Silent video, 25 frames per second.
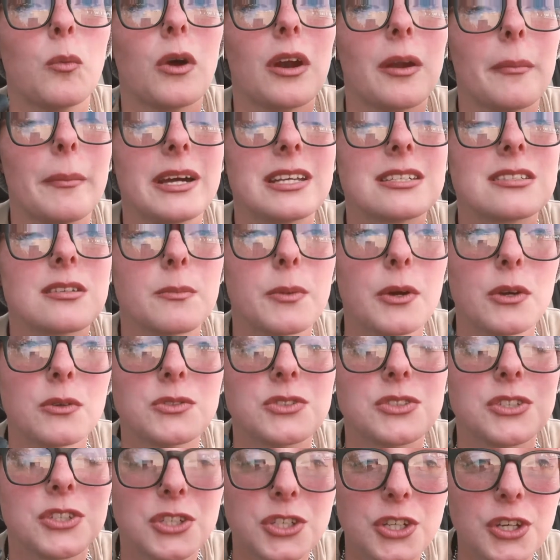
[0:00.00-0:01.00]
what am I
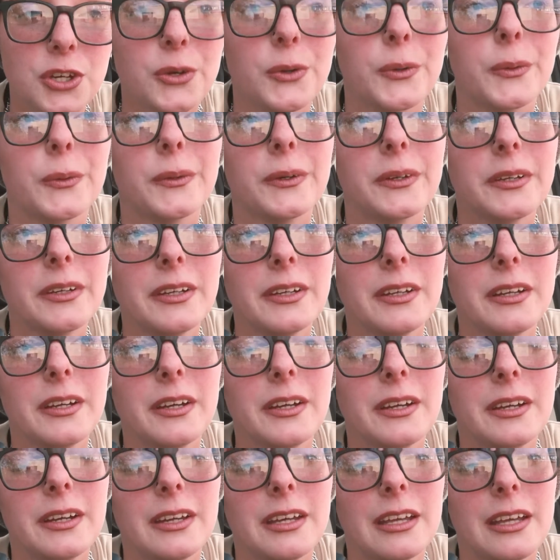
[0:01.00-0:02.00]
supposed to do?
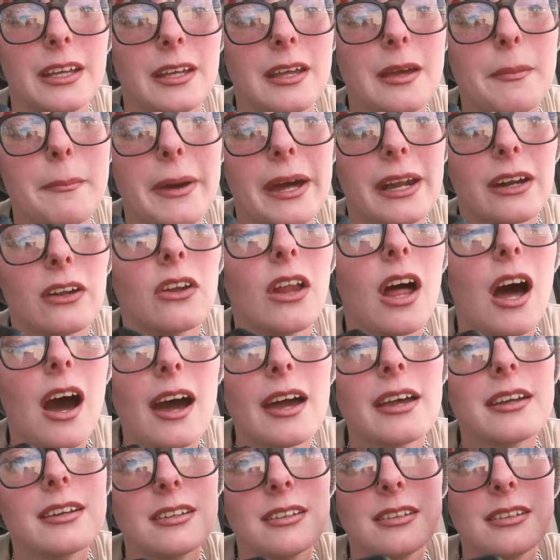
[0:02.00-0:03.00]
It meant a lot.